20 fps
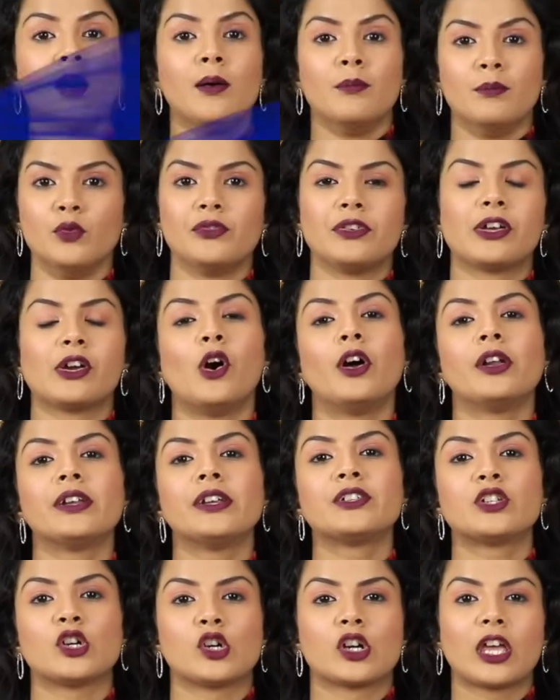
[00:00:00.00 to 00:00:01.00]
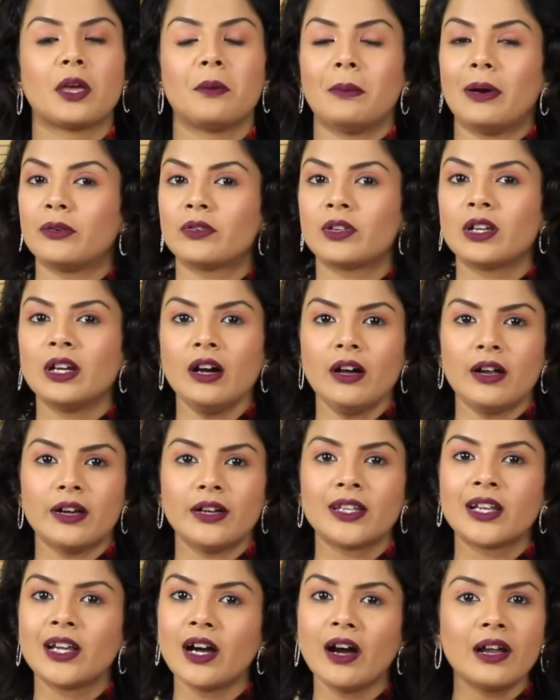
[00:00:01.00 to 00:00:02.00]
Moving on and talking about
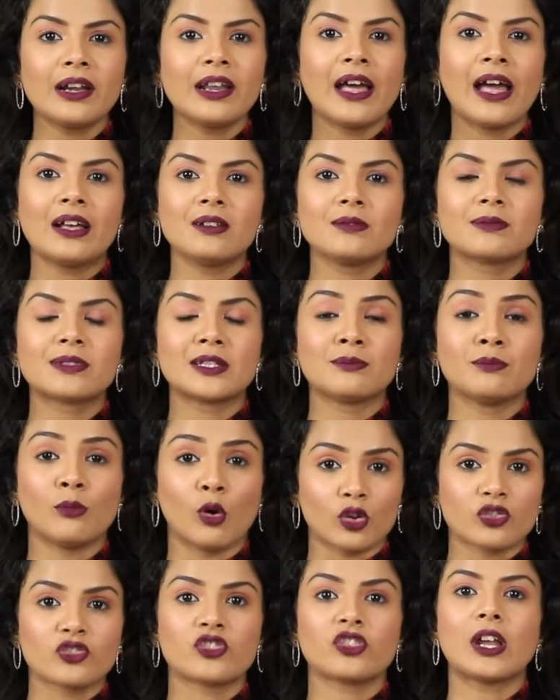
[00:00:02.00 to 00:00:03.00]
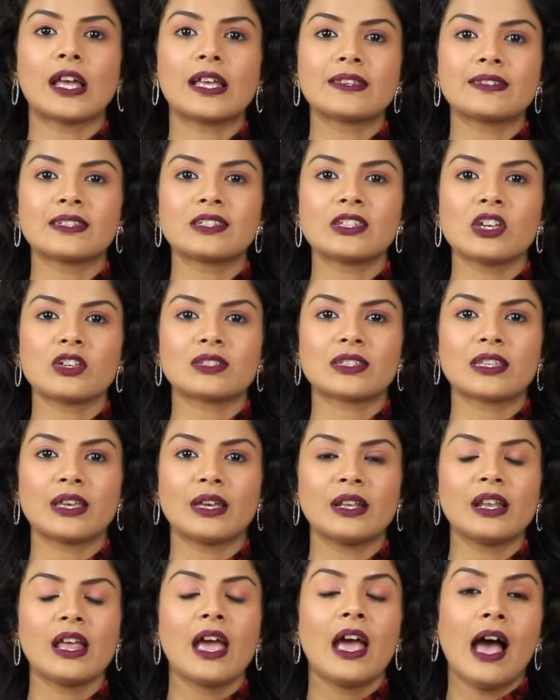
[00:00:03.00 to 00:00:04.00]
curd, curd helps in moisturizing your
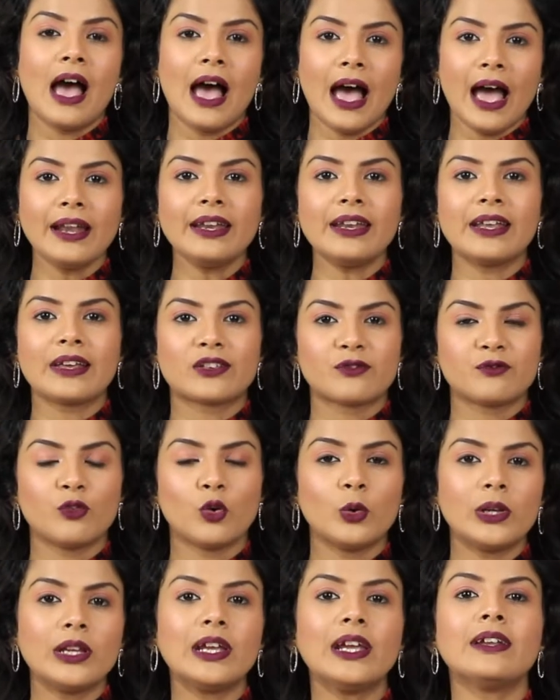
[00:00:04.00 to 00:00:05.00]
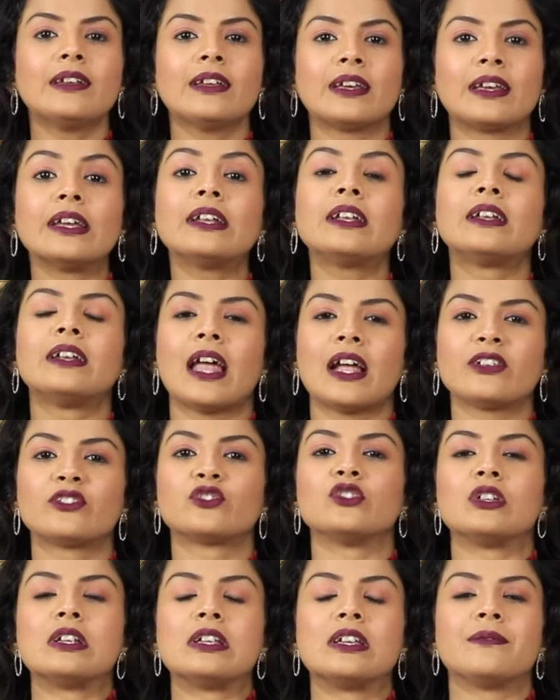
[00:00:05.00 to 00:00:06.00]
skin and exfoliating it
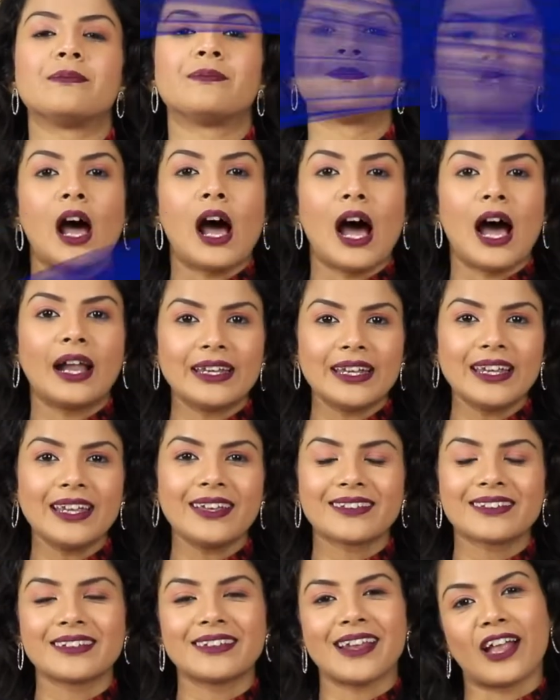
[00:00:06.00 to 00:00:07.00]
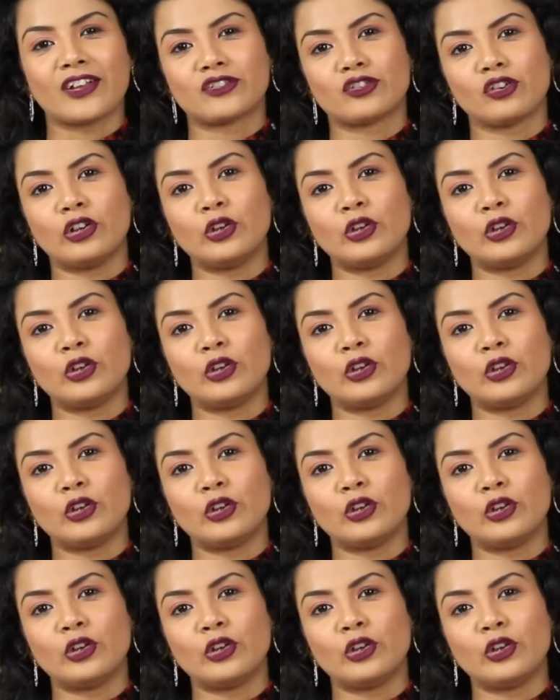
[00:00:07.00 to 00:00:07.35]
naturally. Honey is a natural